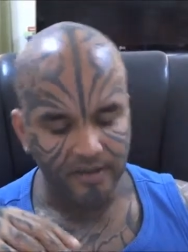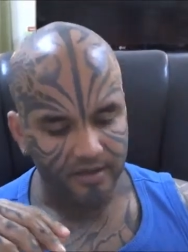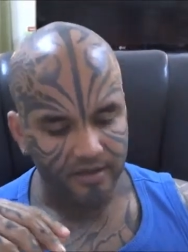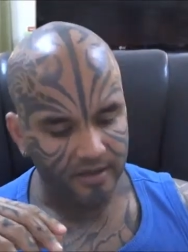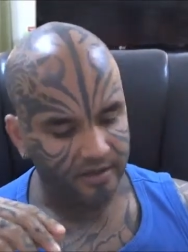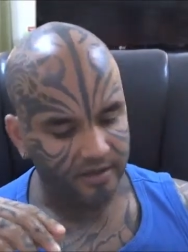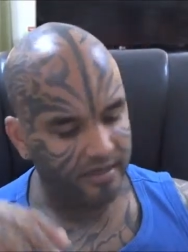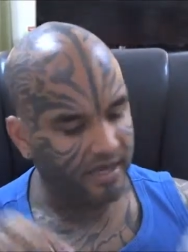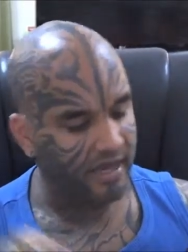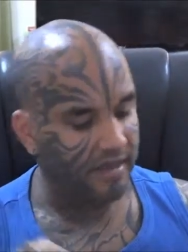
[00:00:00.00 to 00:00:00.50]

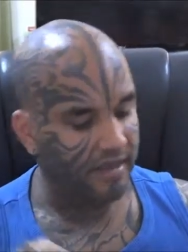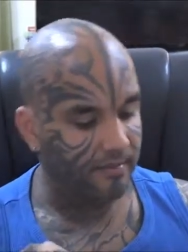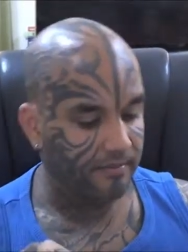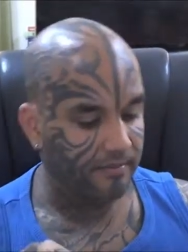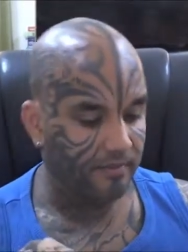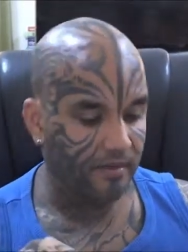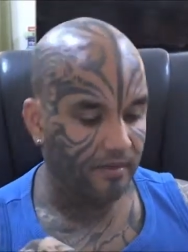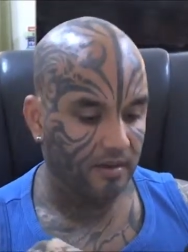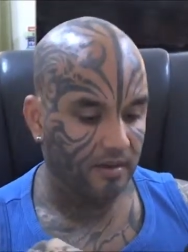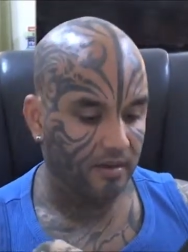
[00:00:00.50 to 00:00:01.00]
It
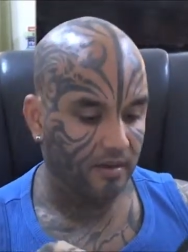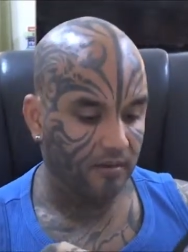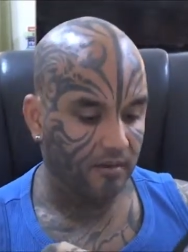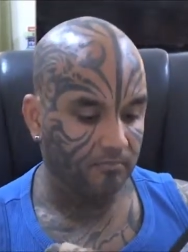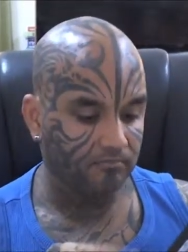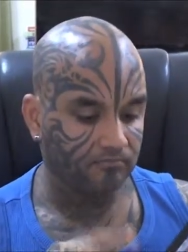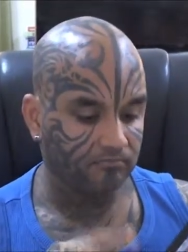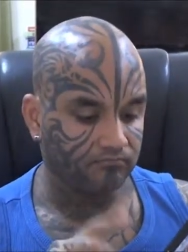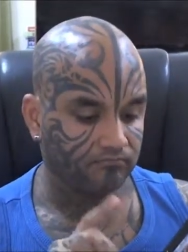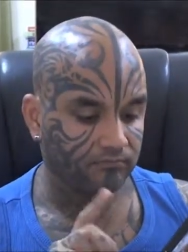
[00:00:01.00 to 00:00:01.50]
came,
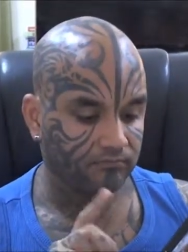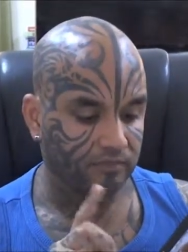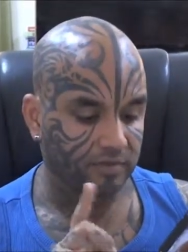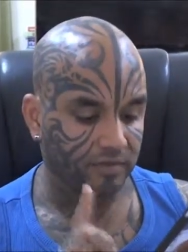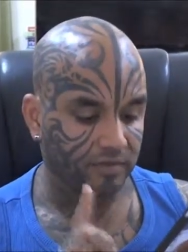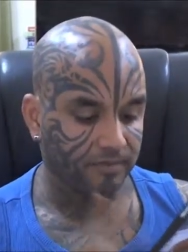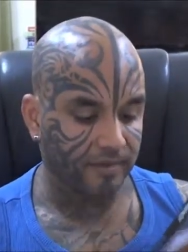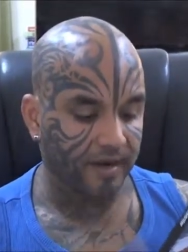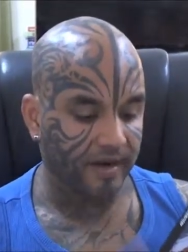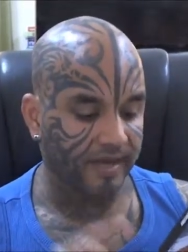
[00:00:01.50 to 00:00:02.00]
um,
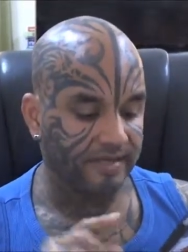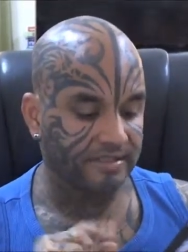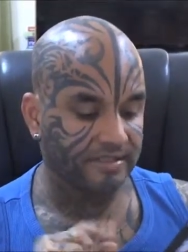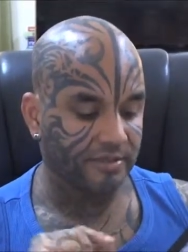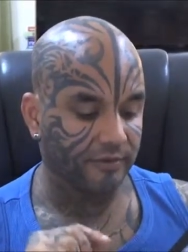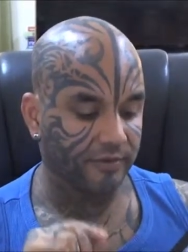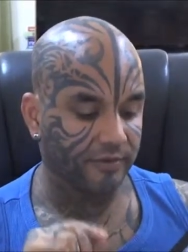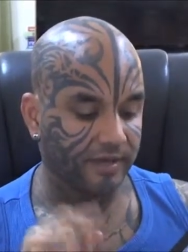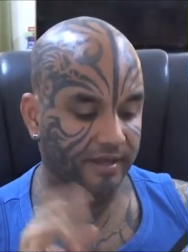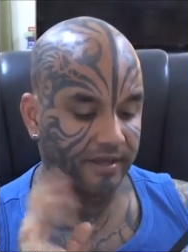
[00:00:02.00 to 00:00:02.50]
the price
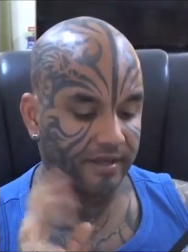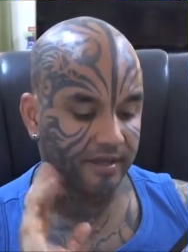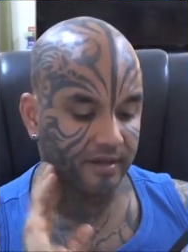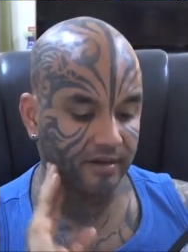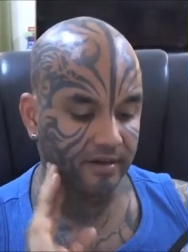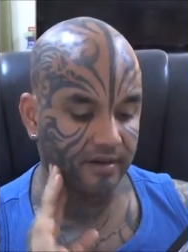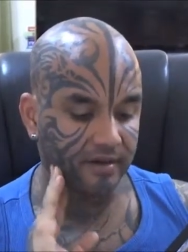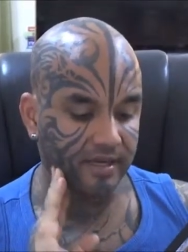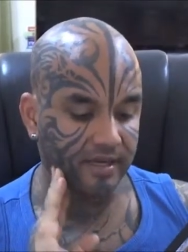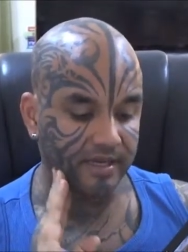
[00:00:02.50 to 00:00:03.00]
over
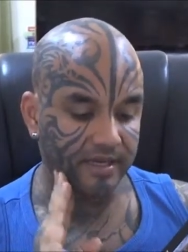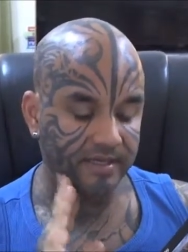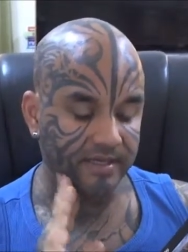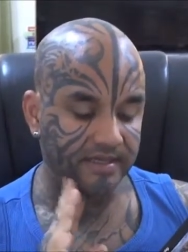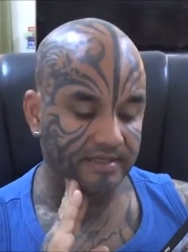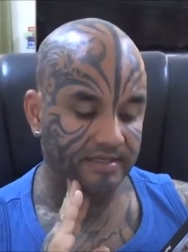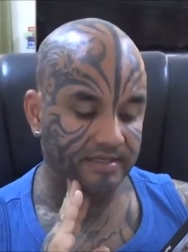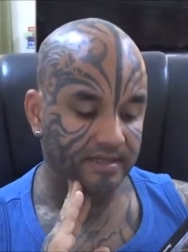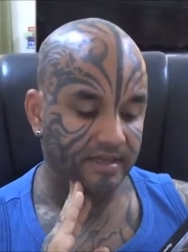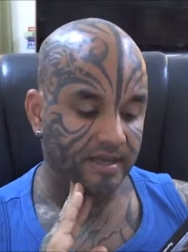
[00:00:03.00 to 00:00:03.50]
here
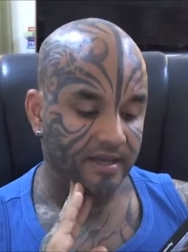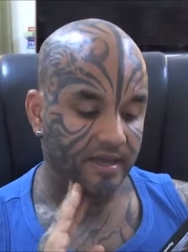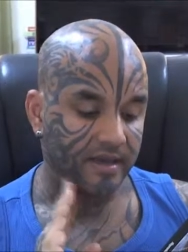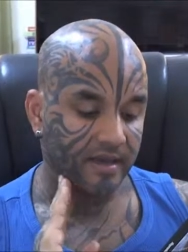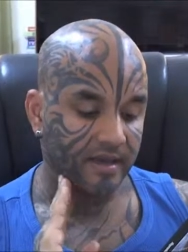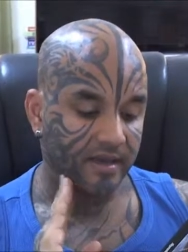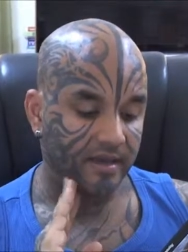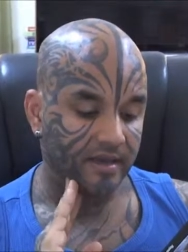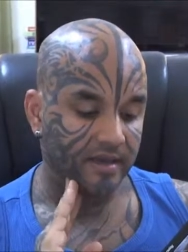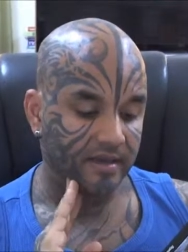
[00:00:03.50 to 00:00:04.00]
is
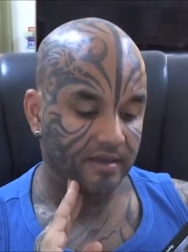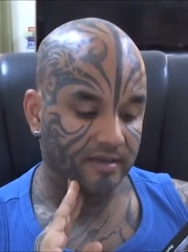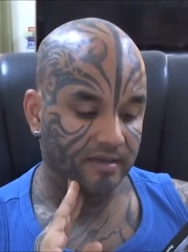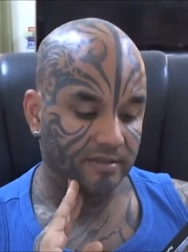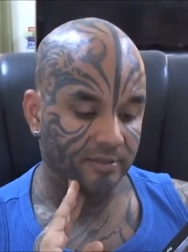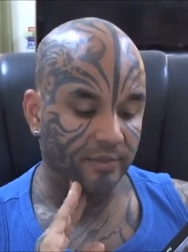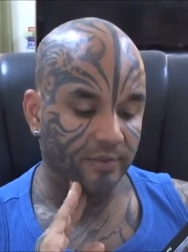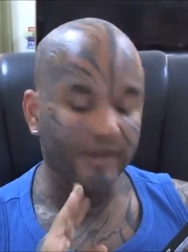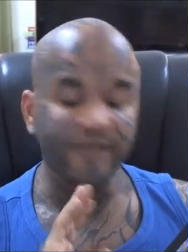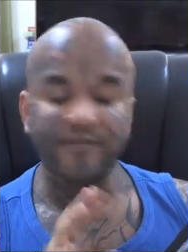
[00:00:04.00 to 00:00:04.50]
uh,
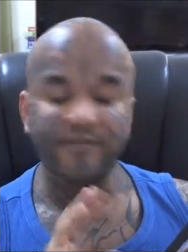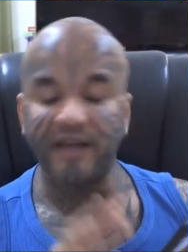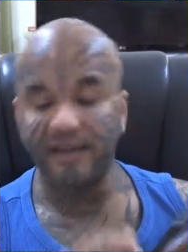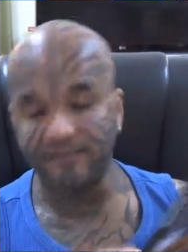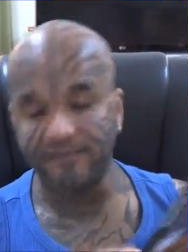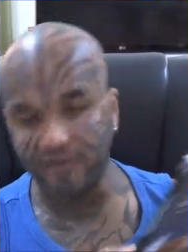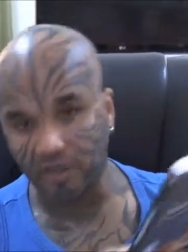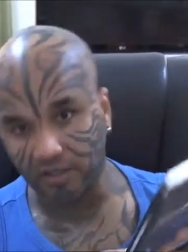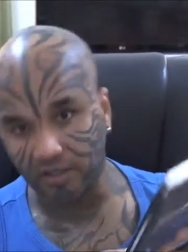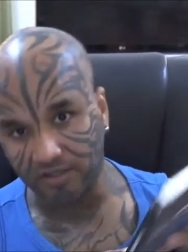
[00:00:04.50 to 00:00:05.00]

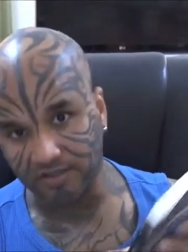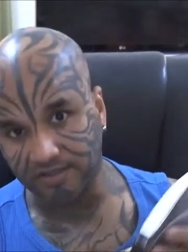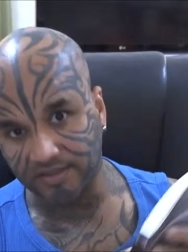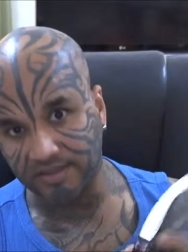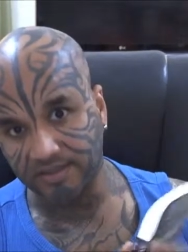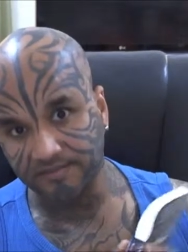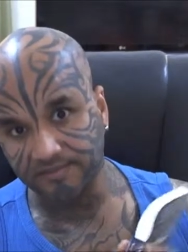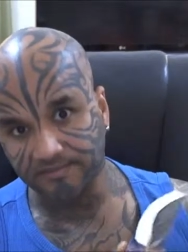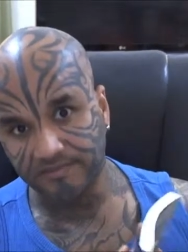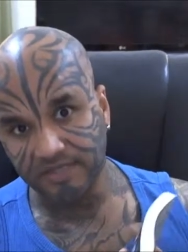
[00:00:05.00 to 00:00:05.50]
$25.